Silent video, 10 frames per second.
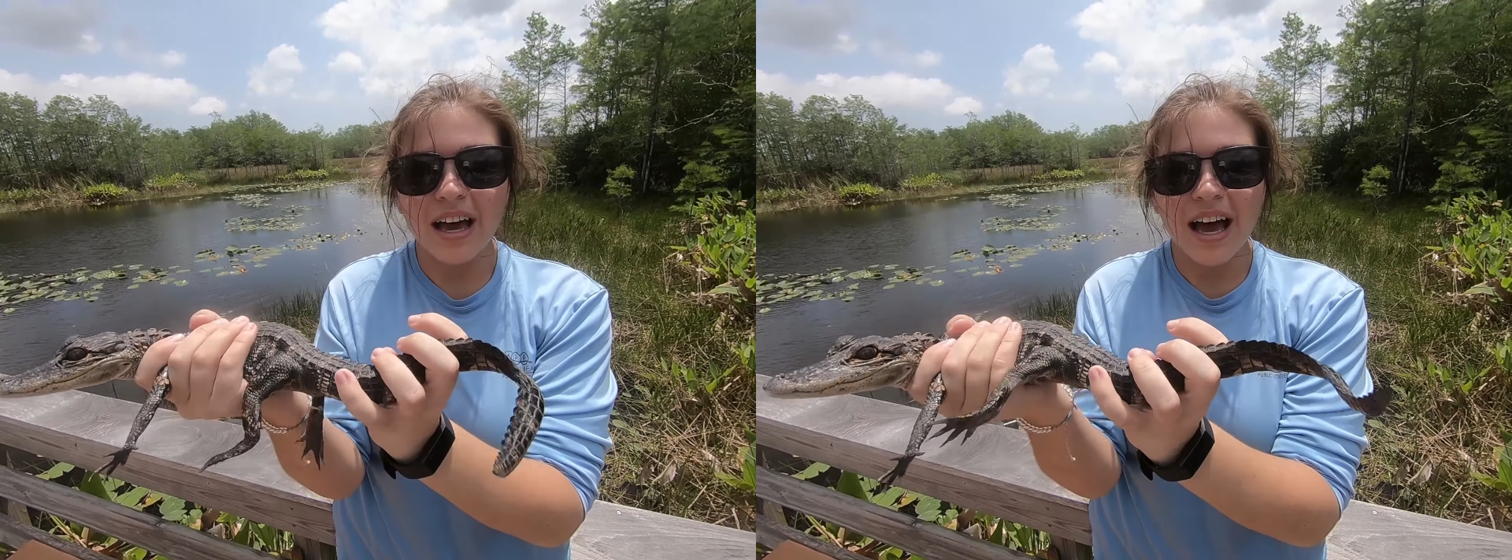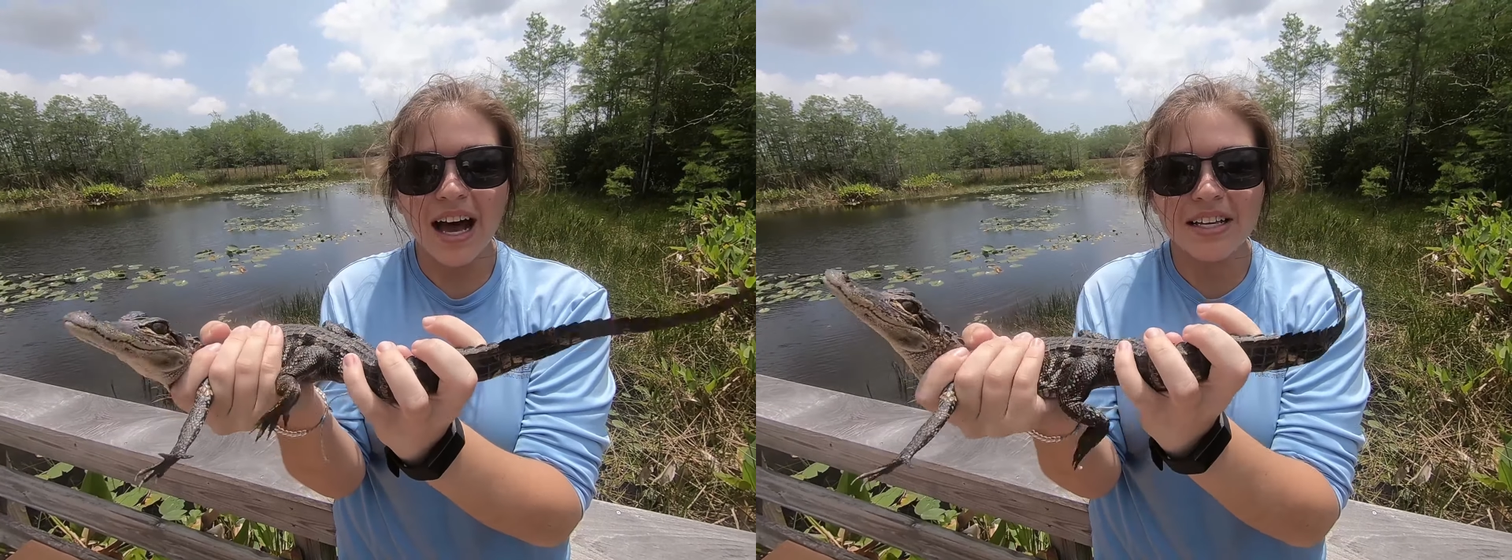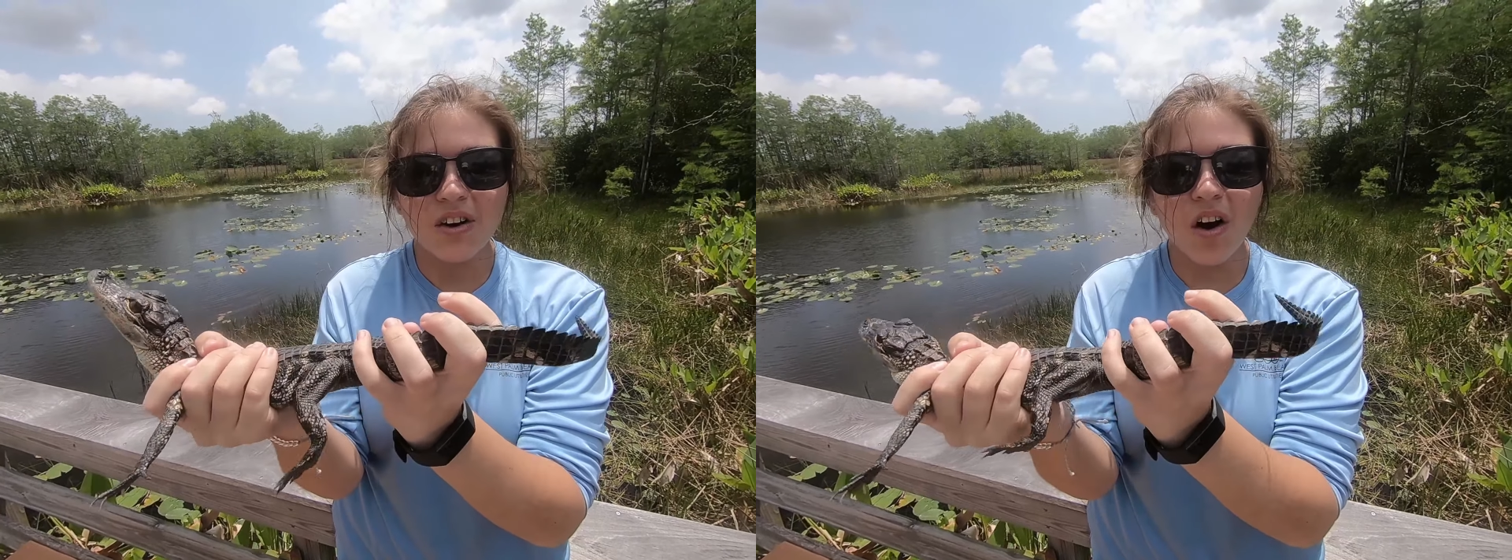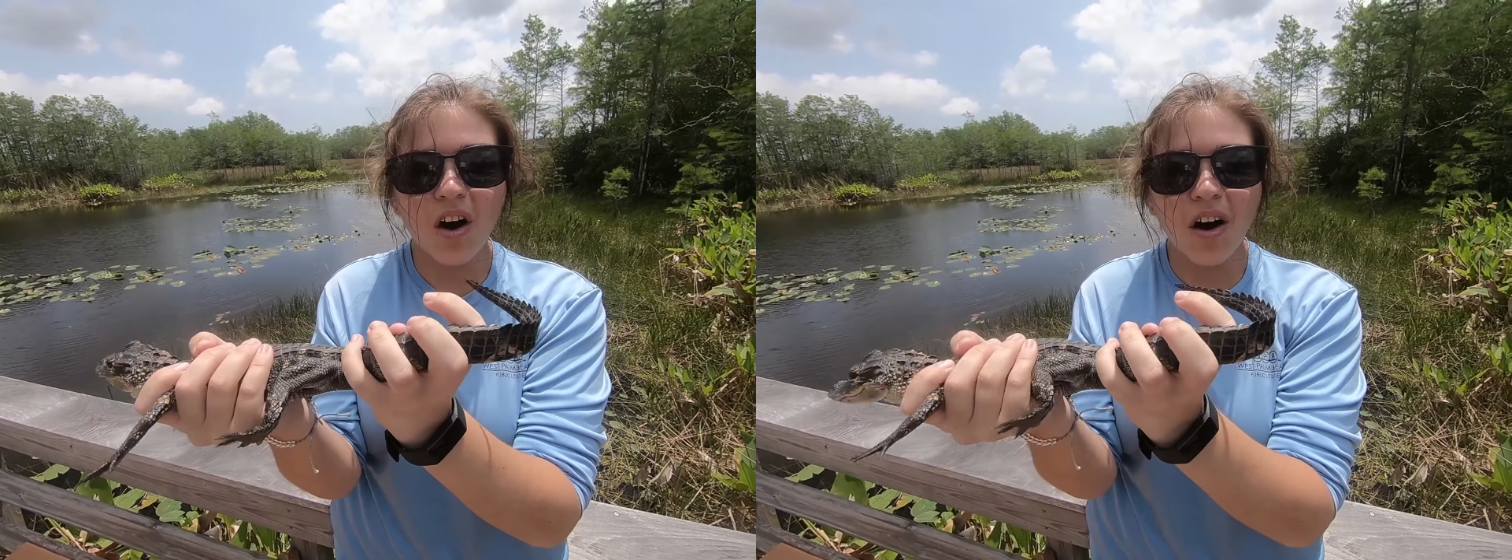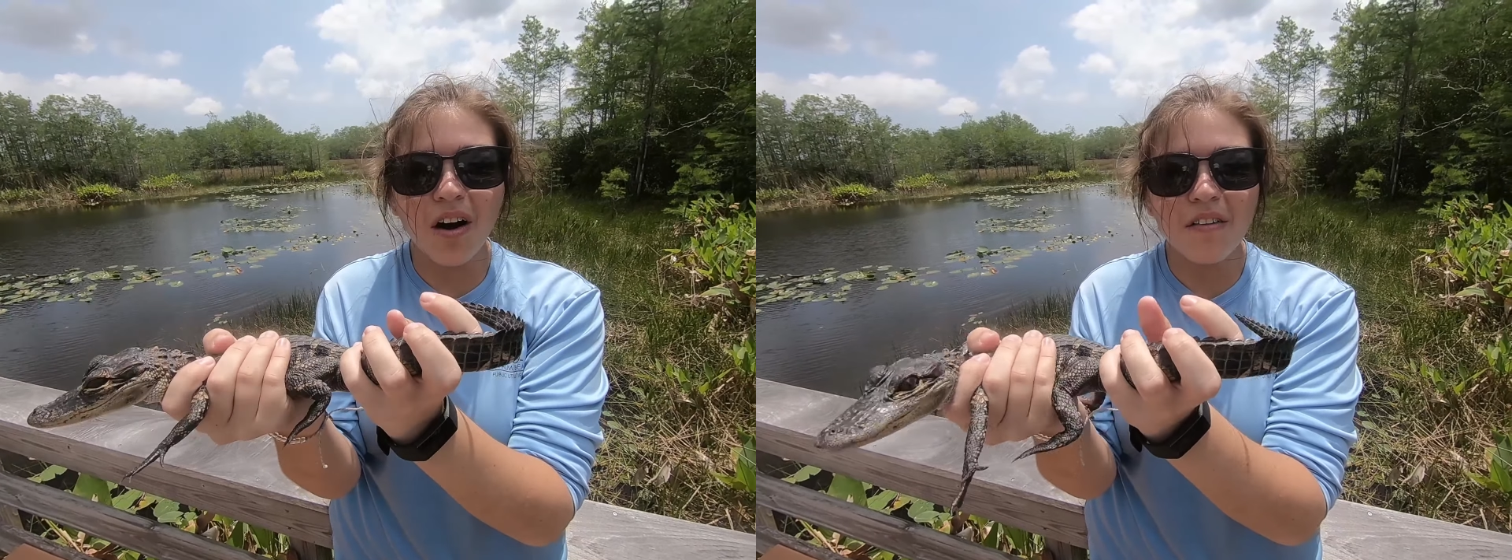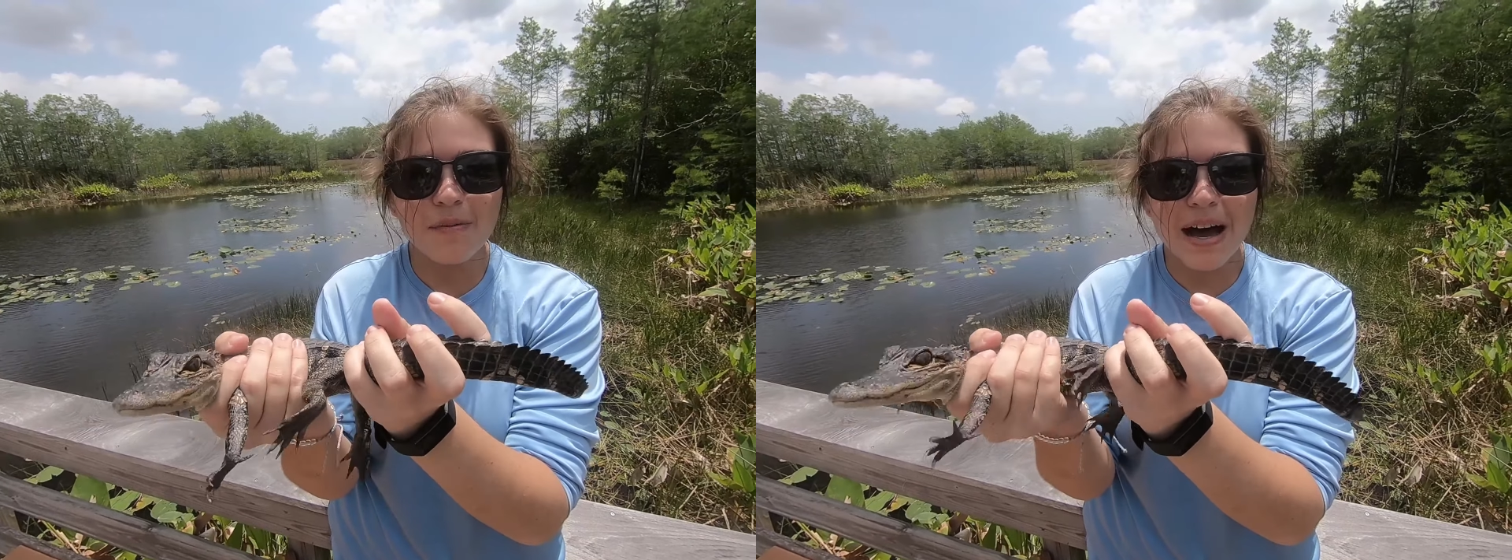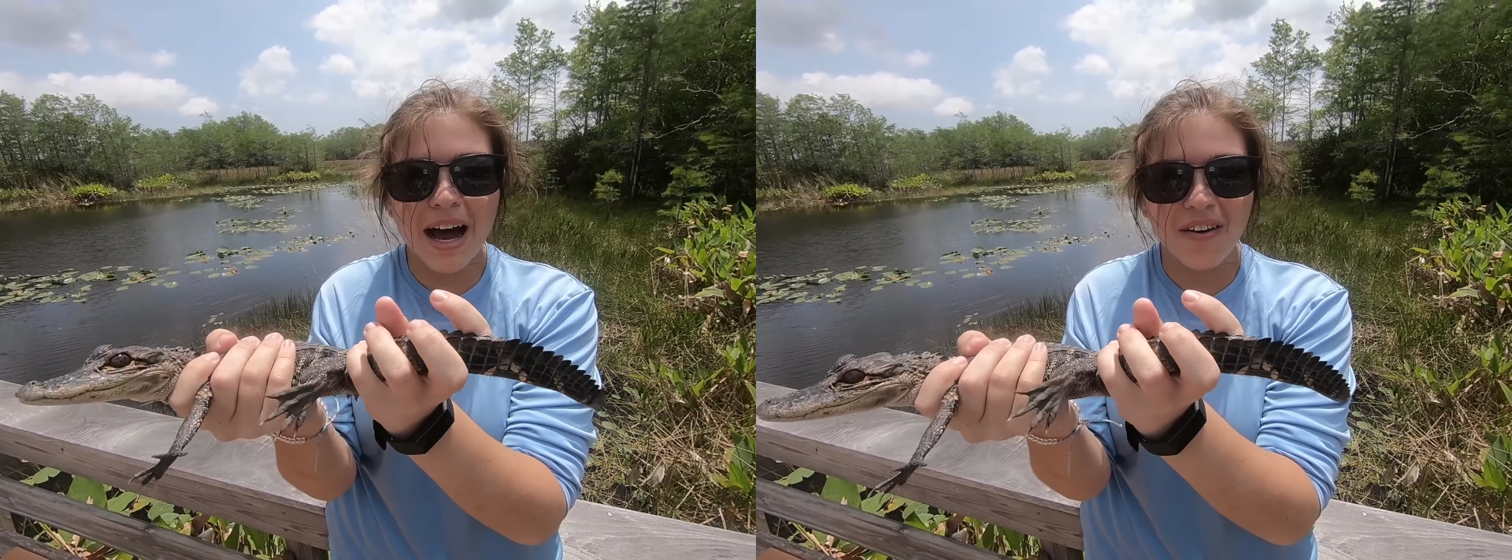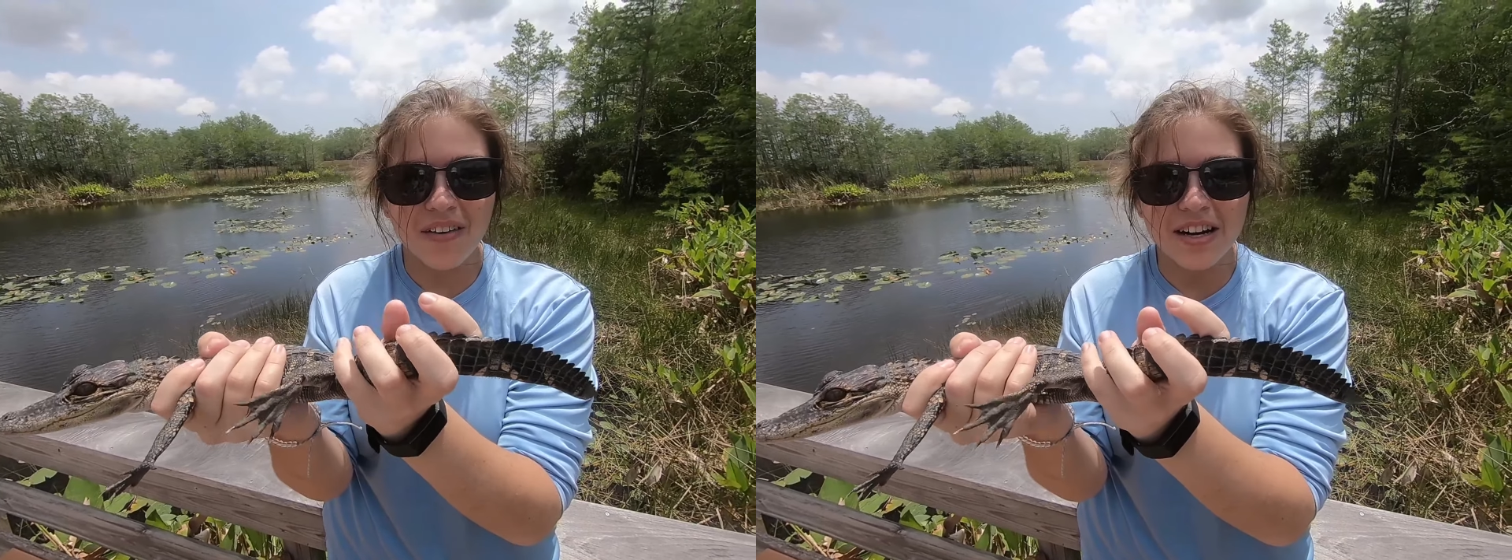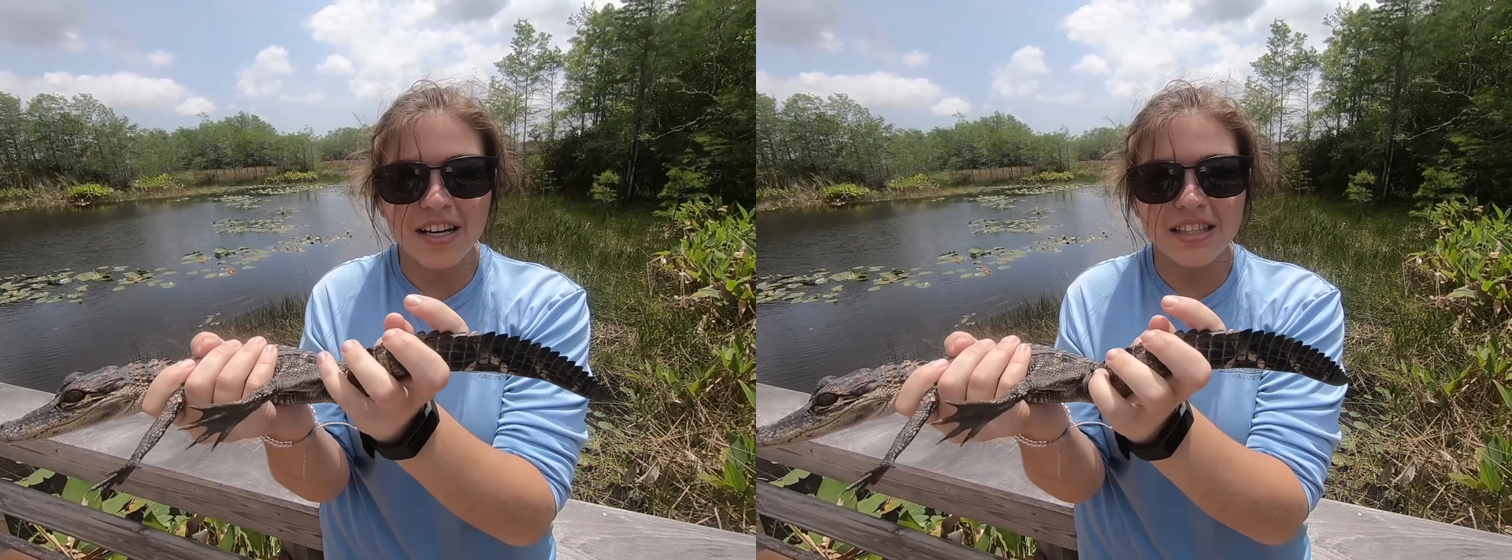has all the power in it.